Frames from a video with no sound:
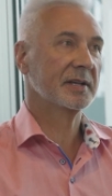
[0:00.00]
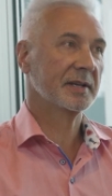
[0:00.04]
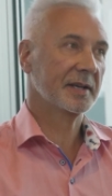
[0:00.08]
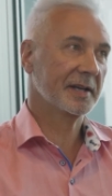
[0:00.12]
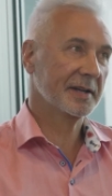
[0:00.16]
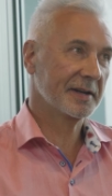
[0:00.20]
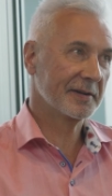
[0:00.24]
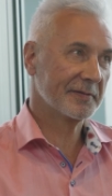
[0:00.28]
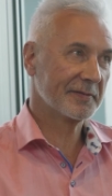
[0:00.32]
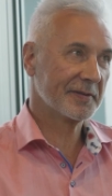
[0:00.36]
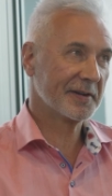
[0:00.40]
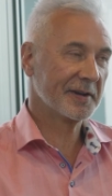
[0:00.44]

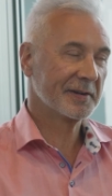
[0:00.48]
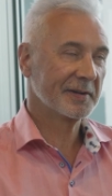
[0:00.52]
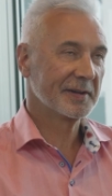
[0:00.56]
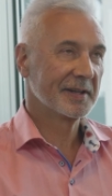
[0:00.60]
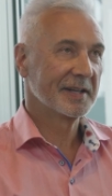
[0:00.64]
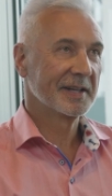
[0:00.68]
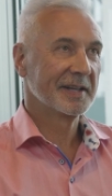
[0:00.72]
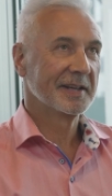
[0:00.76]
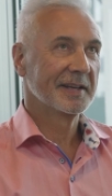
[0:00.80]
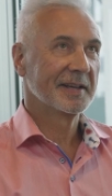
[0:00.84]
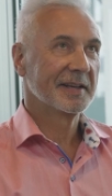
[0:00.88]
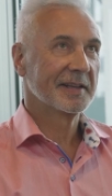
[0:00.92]
And it, uh,
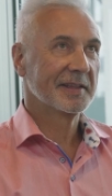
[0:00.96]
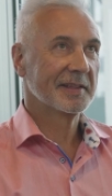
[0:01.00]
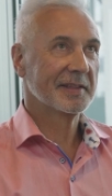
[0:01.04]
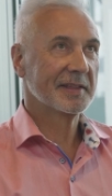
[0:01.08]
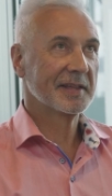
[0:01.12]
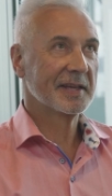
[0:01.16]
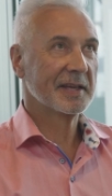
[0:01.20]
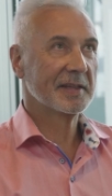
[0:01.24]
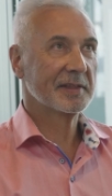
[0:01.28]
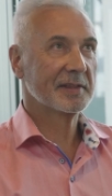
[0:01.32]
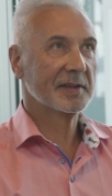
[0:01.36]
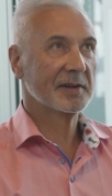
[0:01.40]

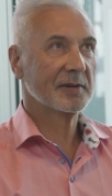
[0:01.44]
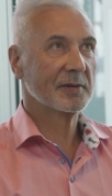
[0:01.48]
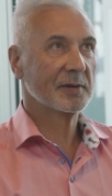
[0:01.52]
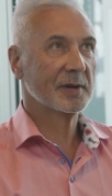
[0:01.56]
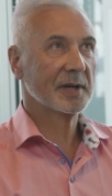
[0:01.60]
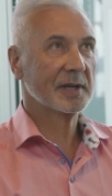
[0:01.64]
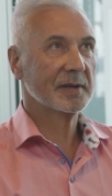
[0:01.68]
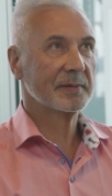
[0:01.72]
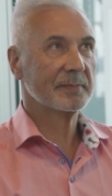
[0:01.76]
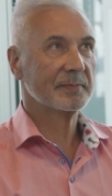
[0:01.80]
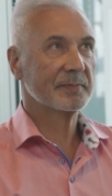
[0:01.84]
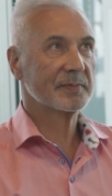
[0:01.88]
there, there
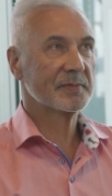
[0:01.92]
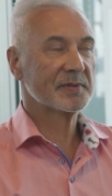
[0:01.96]
are